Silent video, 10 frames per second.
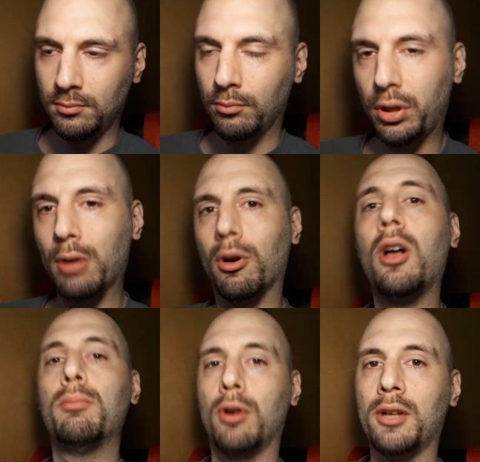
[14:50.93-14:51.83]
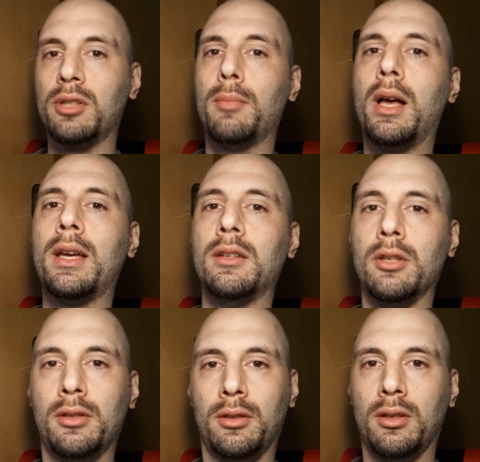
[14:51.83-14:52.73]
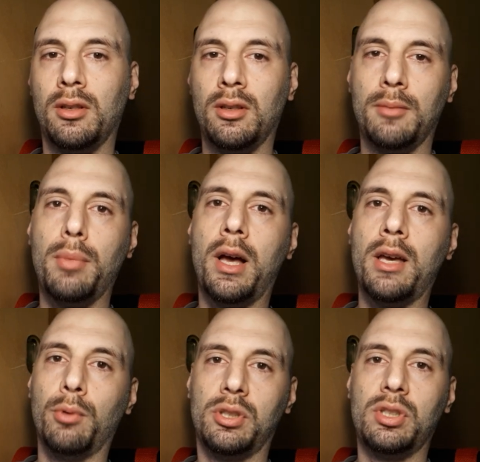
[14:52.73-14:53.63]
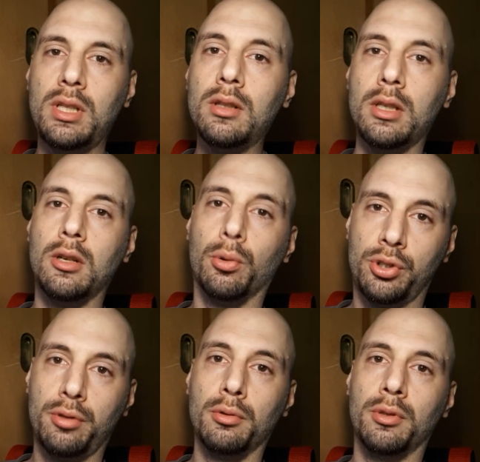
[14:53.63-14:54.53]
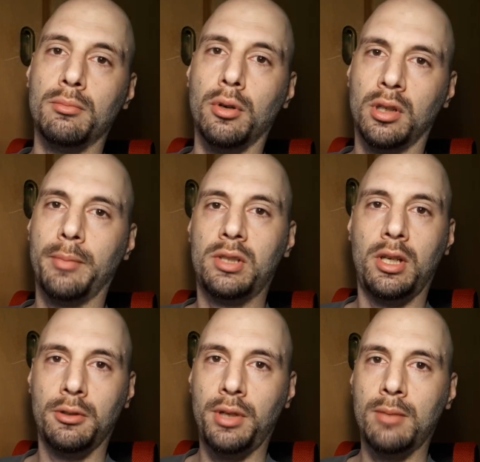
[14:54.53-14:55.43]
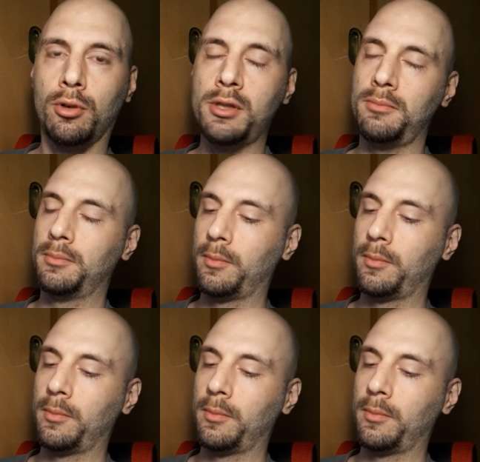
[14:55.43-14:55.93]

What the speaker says: but they were all brought to mind by what Celie goes through in the book. Am I saying her name right?